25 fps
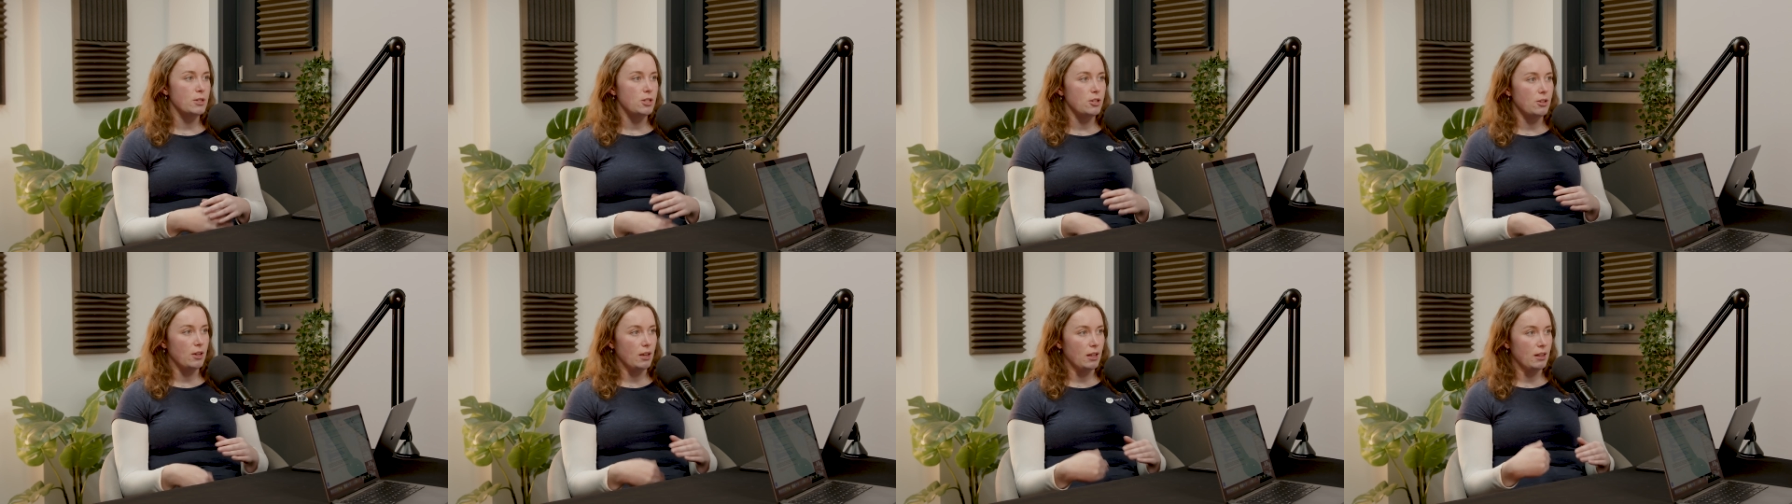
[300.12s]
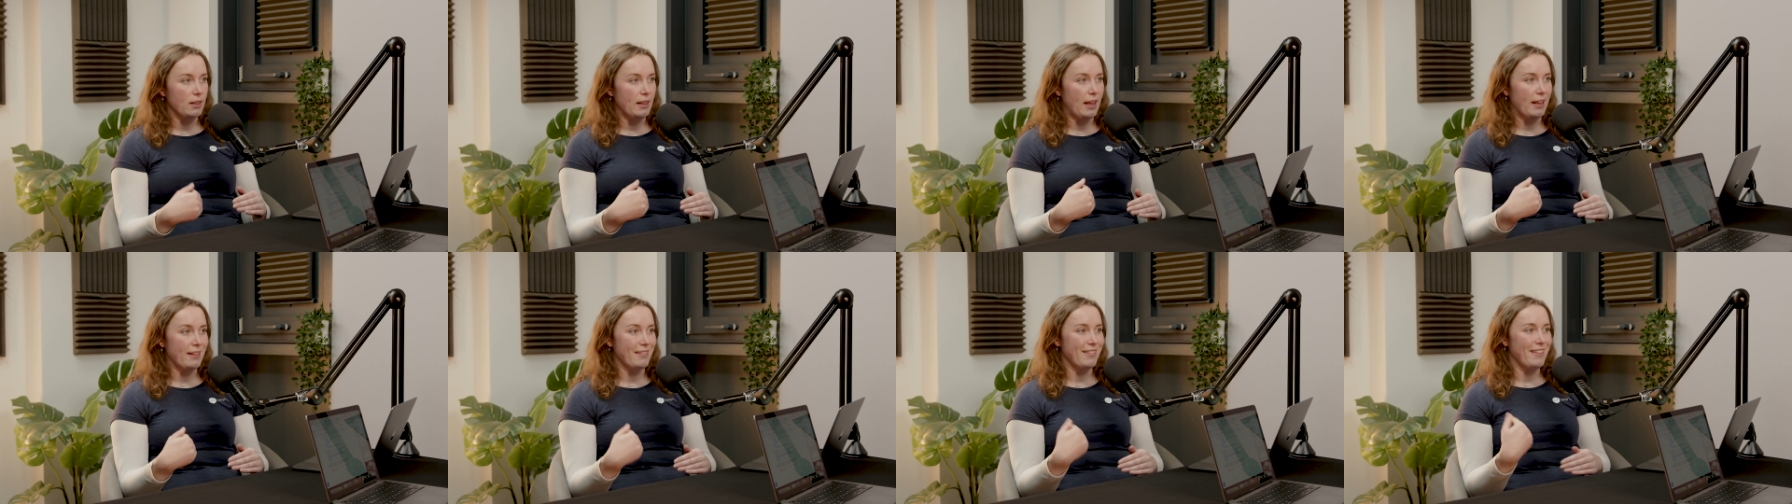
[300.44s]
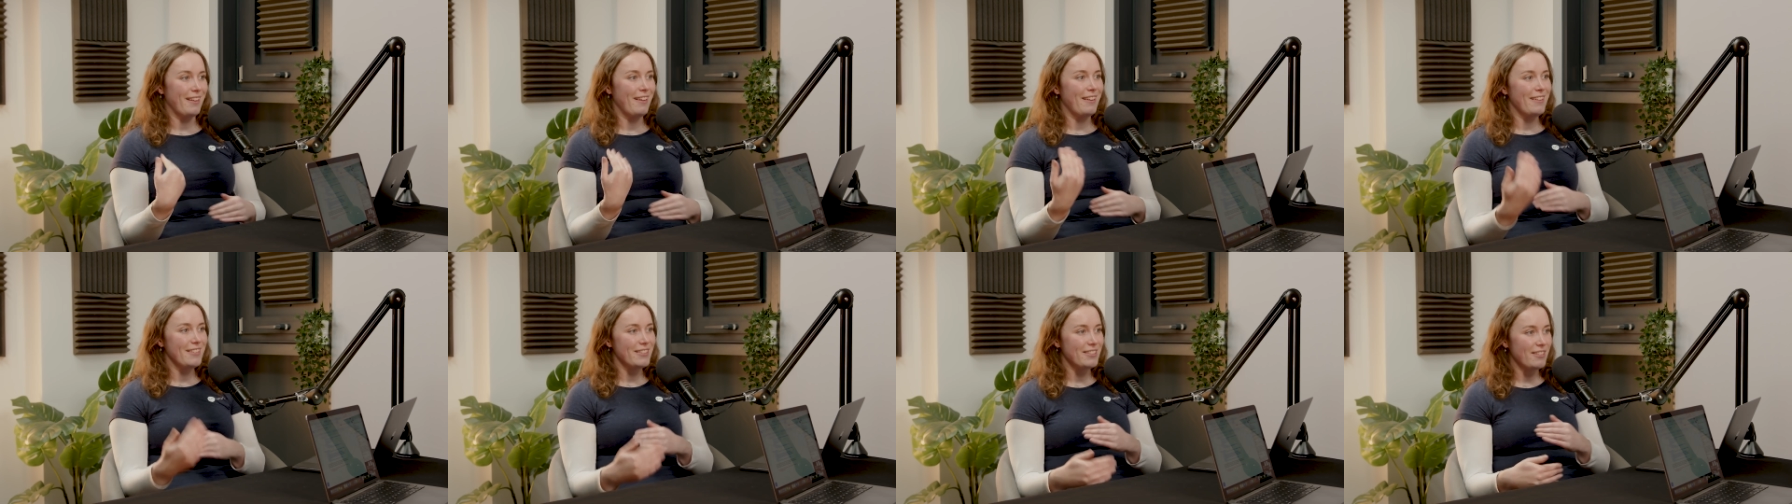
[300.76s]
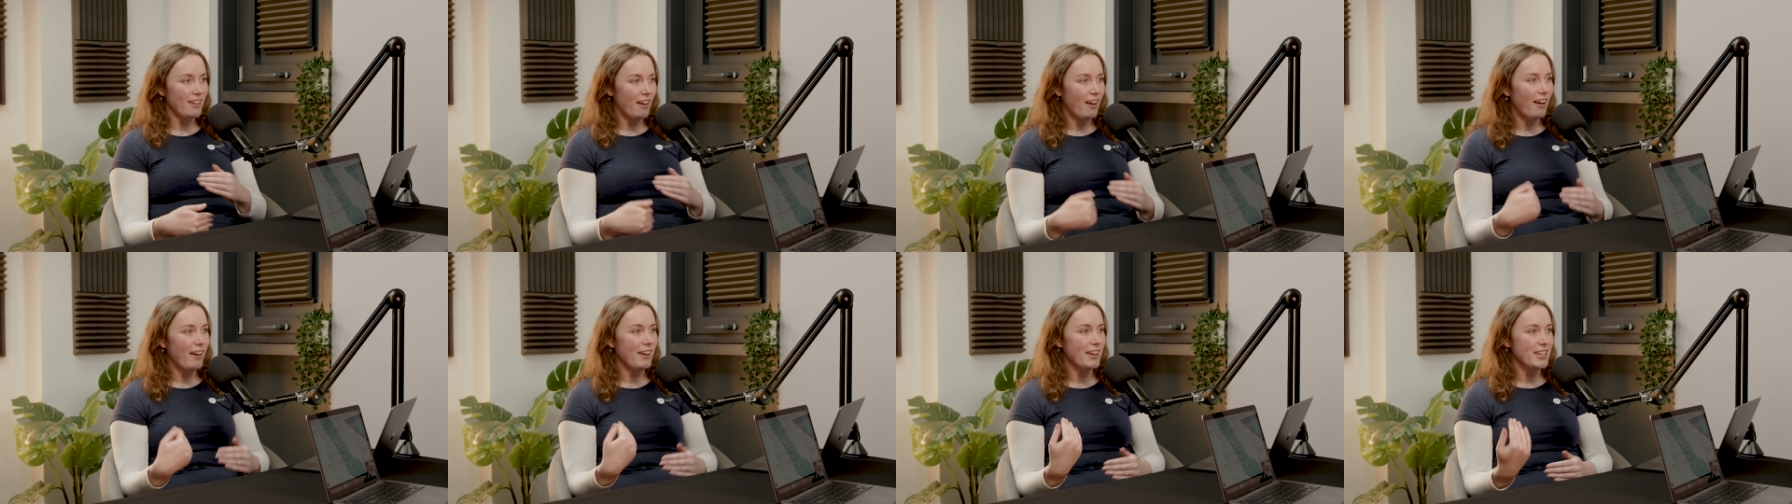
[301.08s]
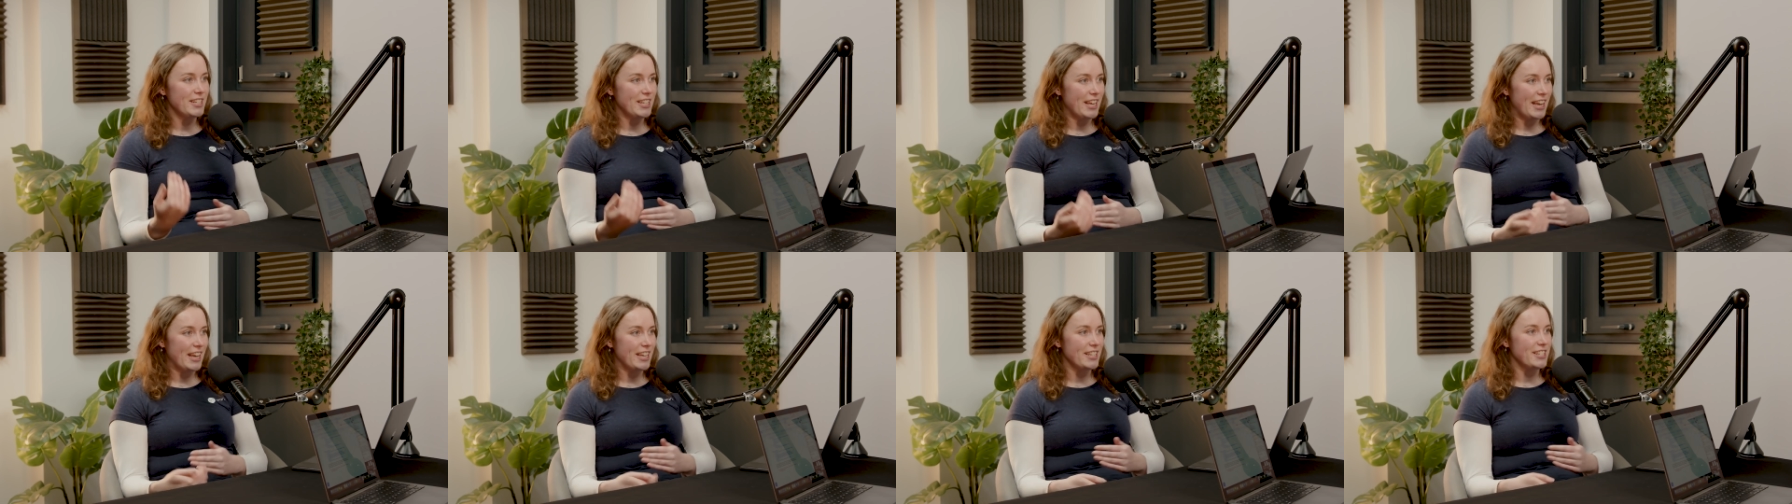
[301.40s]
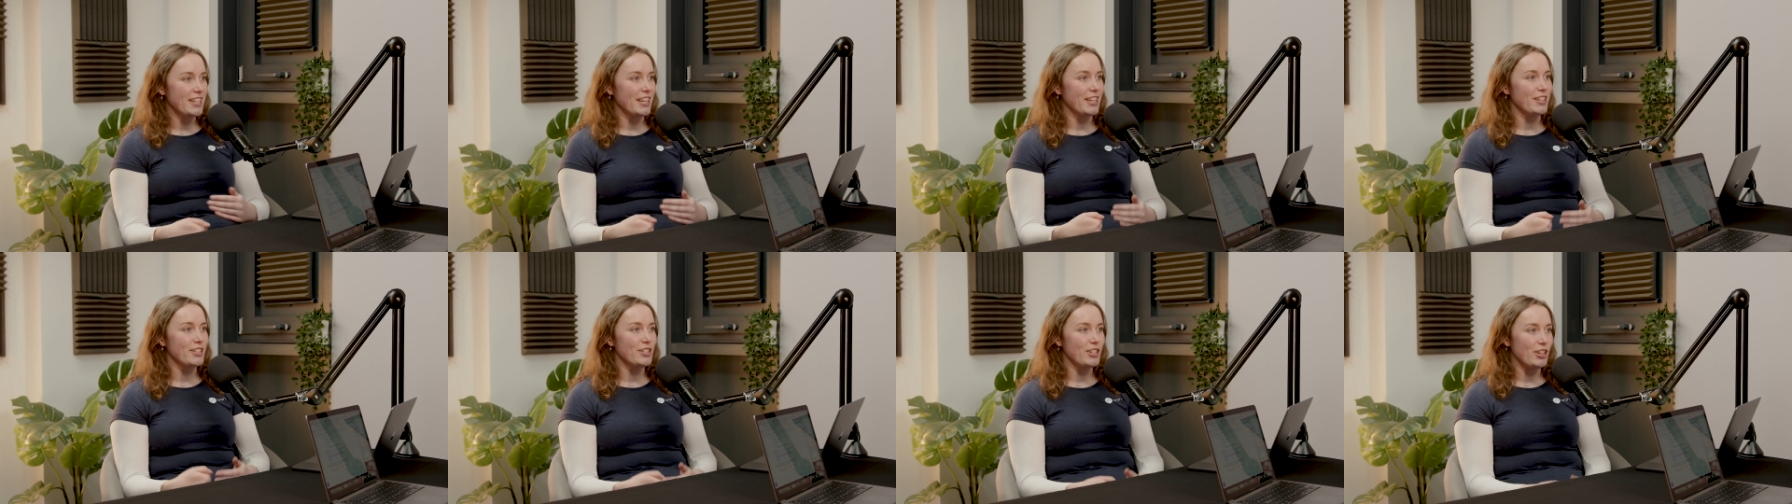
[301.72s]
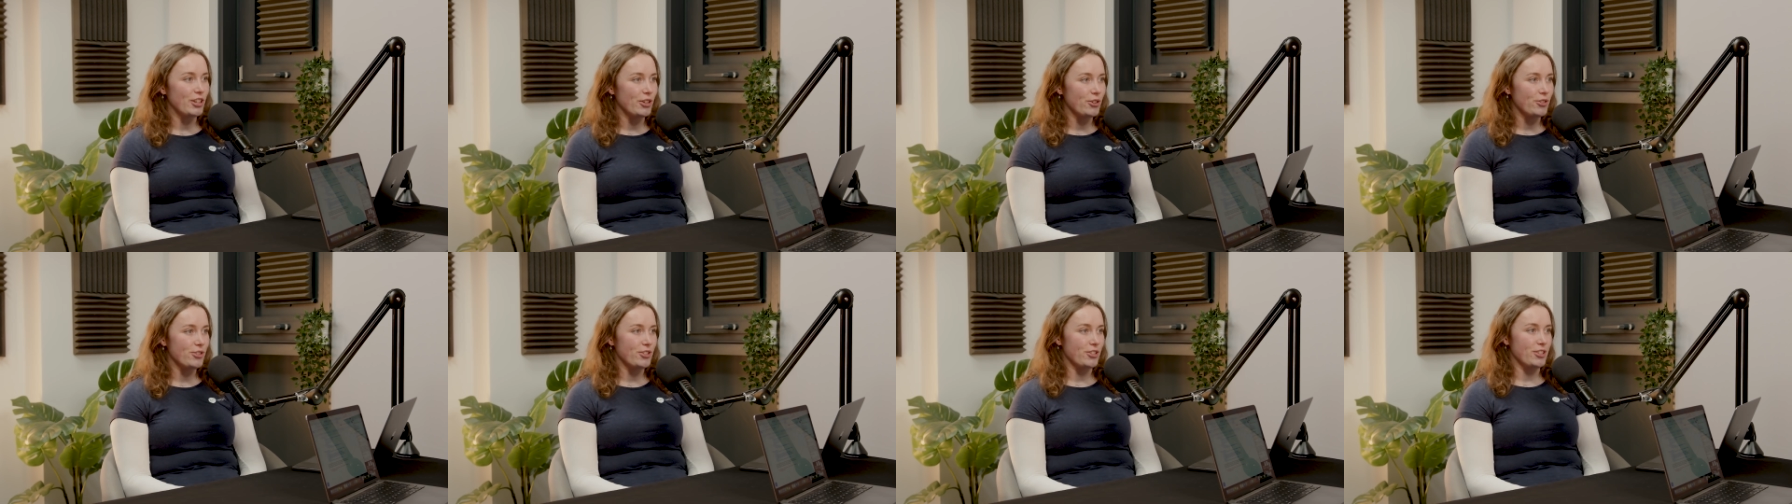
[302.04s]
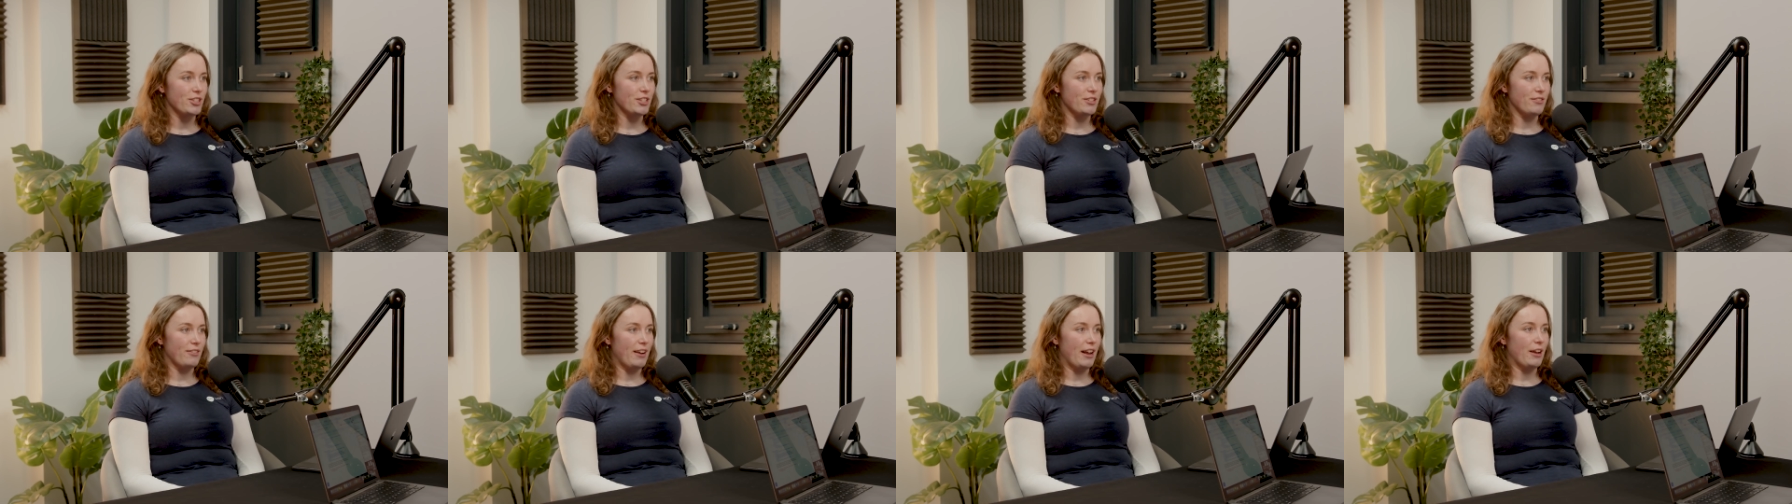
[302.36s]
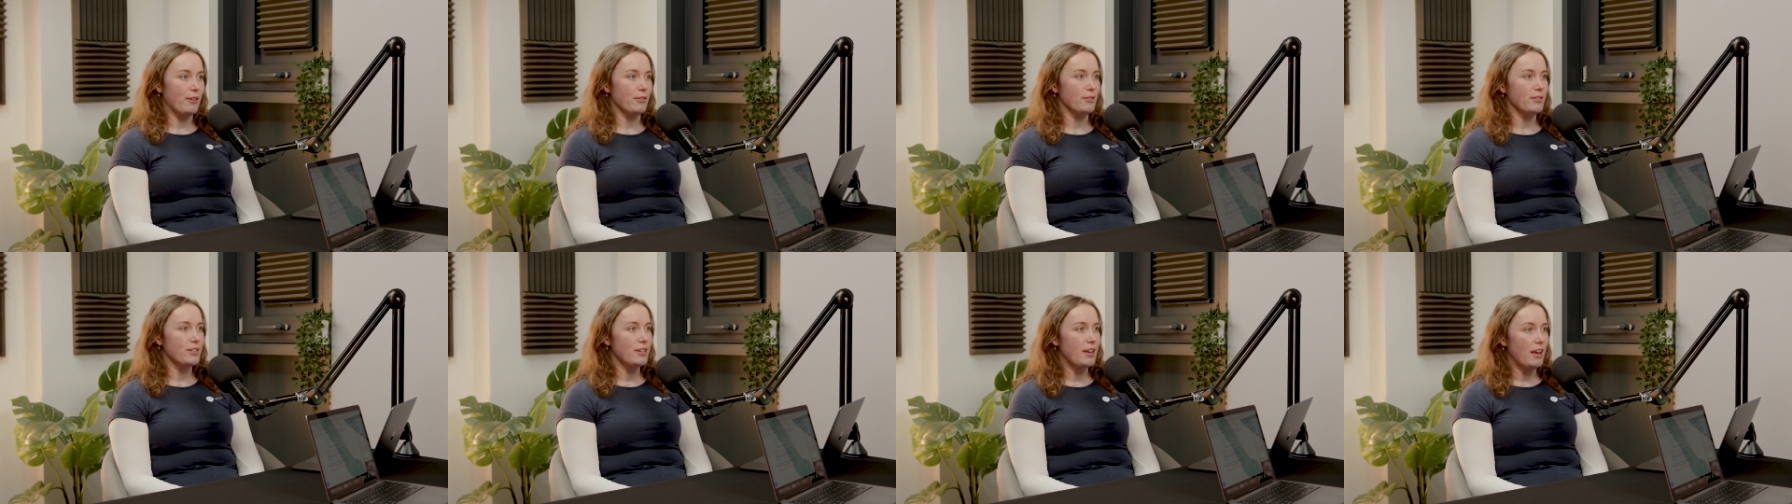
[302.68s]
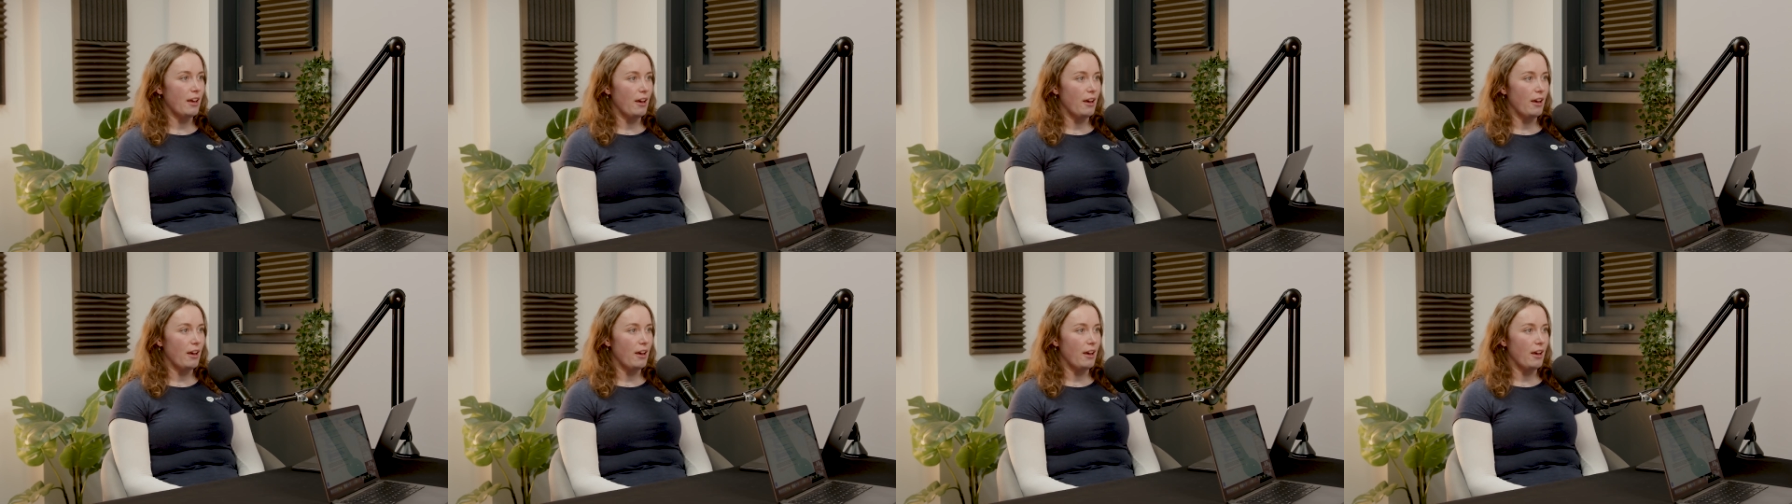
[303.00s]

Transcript: you can then start ideating solutions around